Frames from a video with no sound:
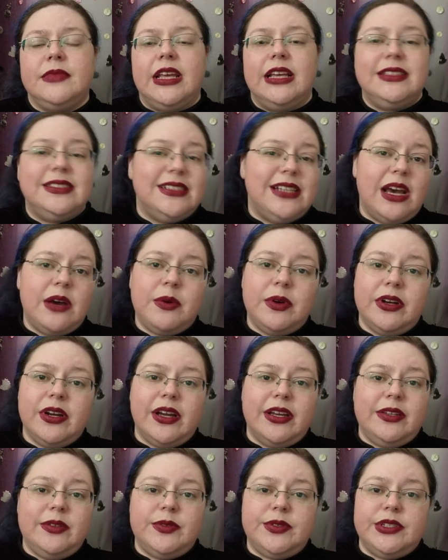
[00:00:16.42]
It's an hour
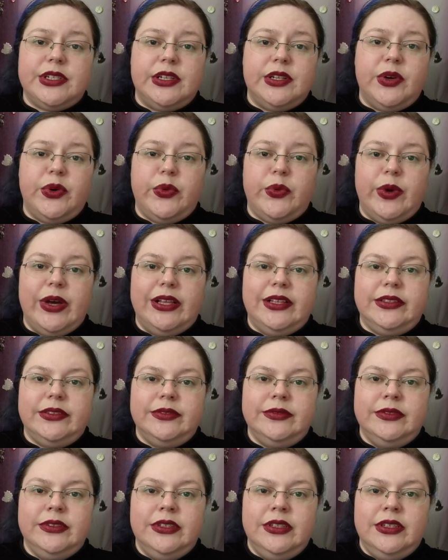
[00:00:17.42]
I used to know well,
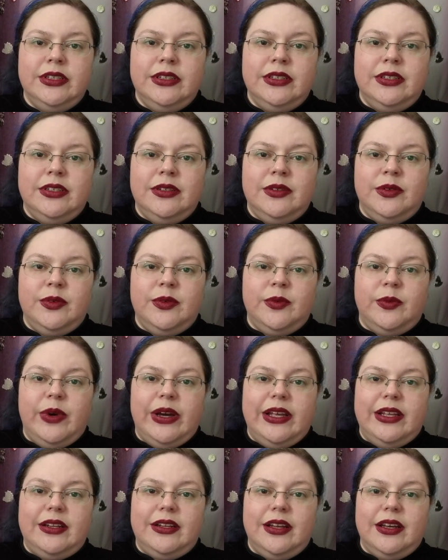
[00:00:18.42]

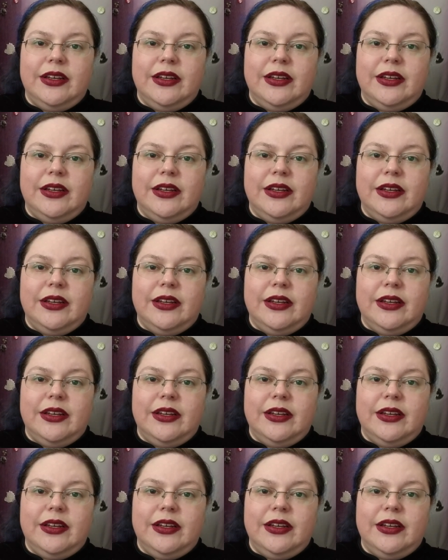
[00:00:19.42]
when